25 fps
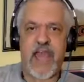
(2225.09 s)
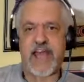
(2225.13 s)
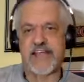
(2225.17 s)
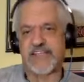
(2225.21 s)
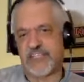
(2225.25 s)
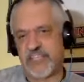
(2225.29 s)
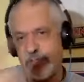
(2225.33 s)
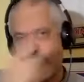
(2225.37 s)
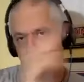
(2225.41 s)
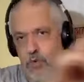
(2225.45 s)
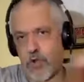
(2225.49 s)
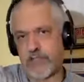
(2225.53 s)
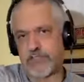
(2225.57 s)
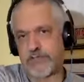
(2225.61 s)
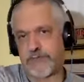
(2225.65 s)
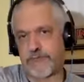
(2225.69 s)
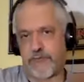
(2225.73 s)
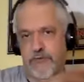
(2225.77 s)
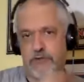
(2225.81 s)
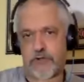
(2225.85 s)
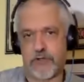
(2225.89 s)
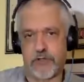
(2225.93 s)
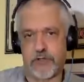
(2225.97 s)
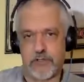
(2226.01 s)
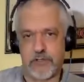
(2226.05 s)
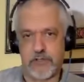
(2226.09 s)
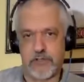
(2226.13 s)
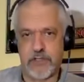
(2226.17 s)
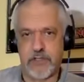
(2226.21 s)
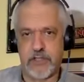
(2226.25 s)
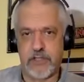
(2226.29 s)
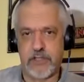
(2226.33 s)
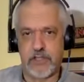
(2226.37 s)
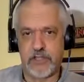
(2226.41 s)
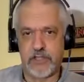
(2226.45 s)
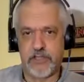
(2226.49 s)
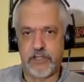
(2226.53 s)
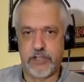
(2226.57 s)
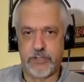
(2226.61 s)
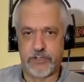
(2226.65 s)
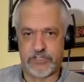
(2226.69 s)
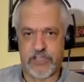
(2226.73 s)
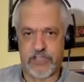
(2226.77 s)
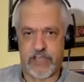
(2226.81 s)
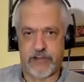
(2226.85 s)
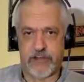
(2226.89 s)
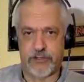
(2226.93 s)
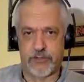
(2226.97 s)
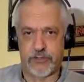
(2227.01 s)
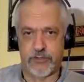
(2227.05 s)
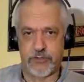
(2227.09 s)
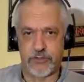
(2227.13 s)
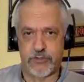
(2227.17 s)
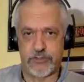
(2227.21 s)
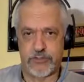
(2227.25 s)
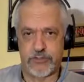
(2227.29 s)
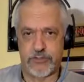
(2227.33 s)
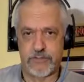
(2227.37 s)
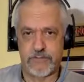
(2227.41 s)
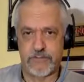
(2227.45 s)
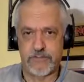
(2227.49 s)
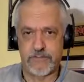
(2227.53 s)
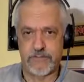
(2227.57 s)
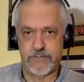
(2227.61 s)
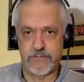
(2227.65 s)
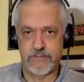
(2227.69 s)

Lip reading: as he was for Leo Santa Cruz.